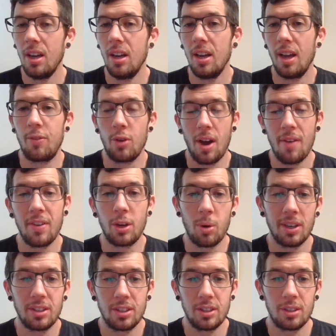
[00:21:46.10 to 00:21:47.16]
if you have any
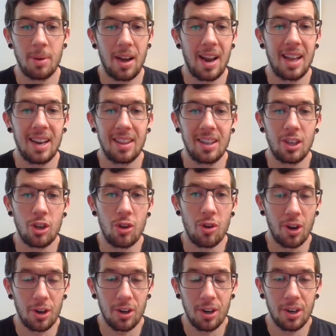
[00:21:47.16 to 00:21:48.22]
questions about anything you
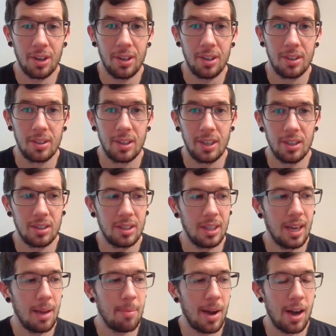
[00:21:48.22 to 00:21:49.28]
heard here
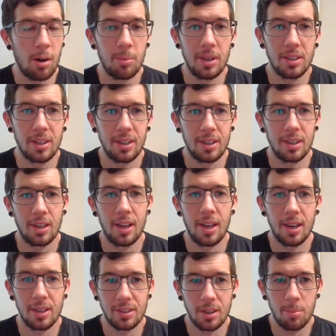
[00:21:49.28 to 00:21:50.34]
today, by all means, hit
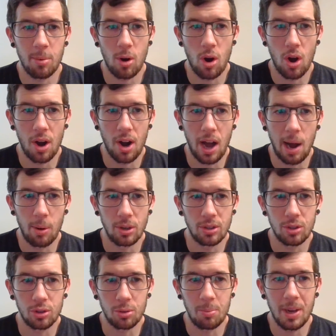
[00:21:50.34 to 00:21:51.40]
us up on our
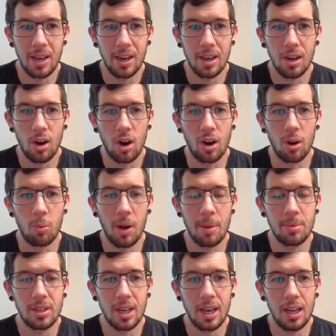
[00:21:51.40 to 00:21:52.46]
social media, on our
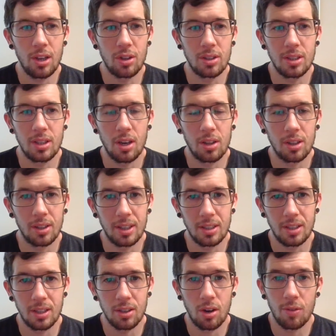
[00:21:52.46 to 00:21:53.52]
website. You can see all the links
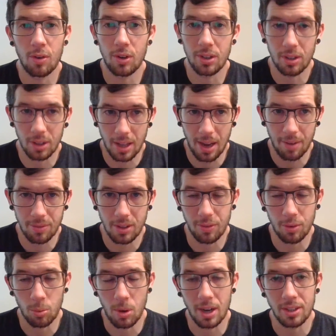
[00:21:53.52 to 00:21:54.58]
here over on your left if
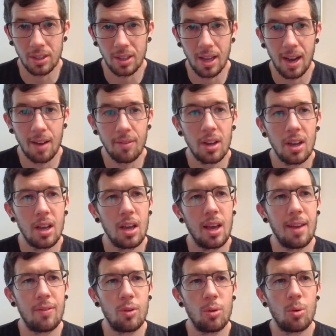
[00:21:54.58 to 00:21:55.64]
you're watching live.
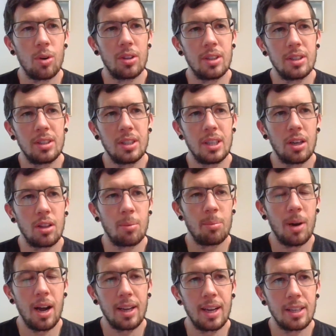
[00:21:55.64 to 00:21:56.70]
If you are listening on the
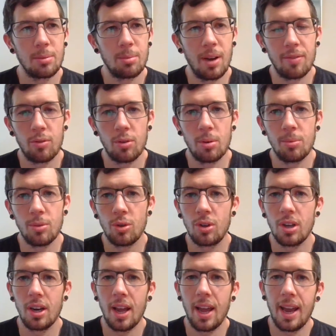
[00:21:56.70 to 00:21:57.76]
podcast platform, you
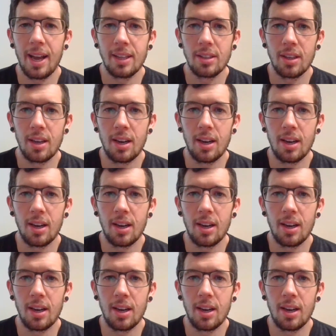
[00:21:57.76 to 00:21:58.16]
could, and